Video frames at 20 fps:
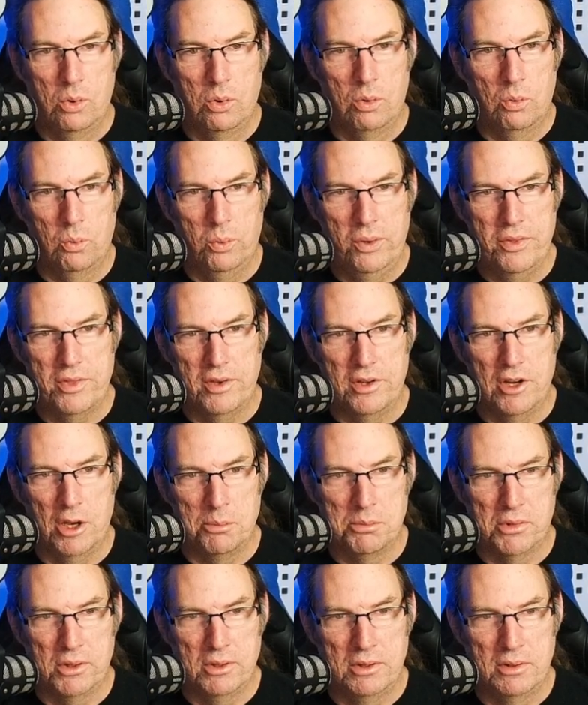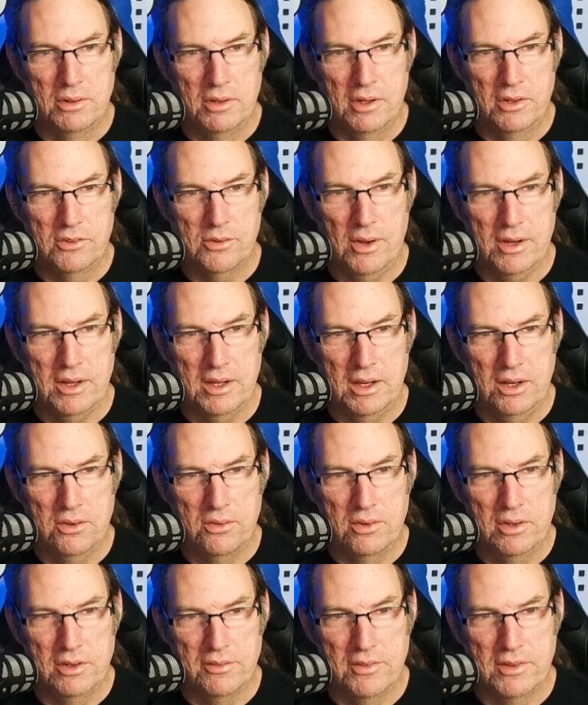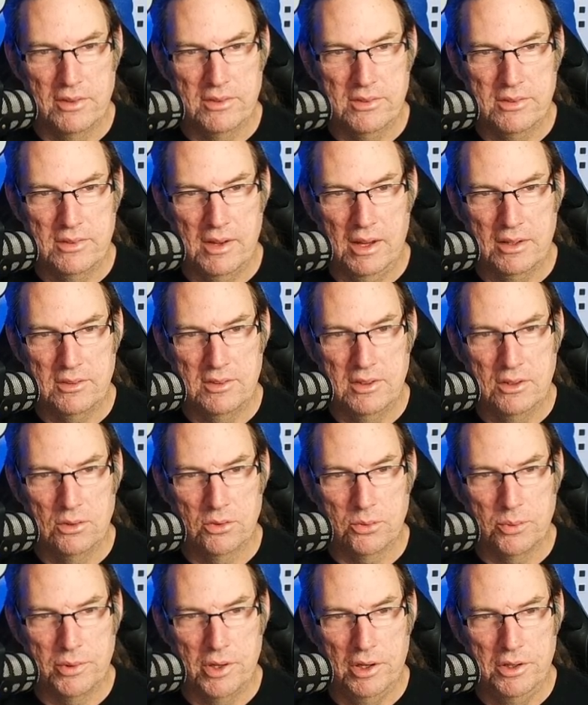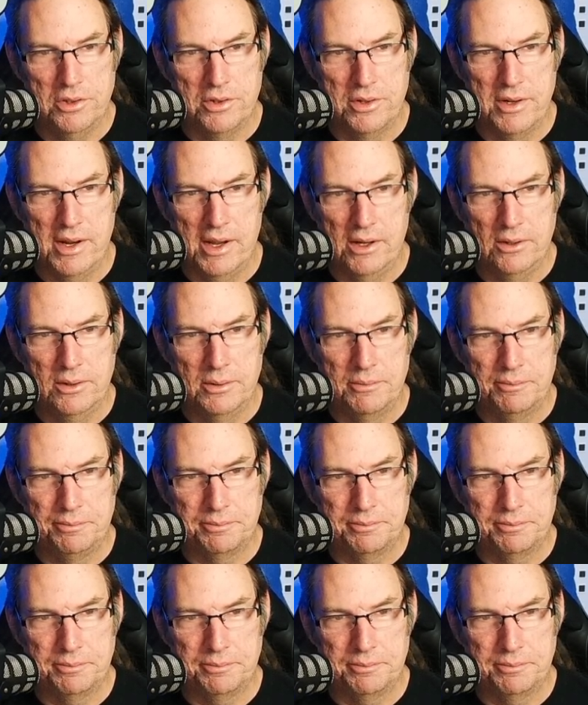with a number. So I can get rid of this x equals 100 now.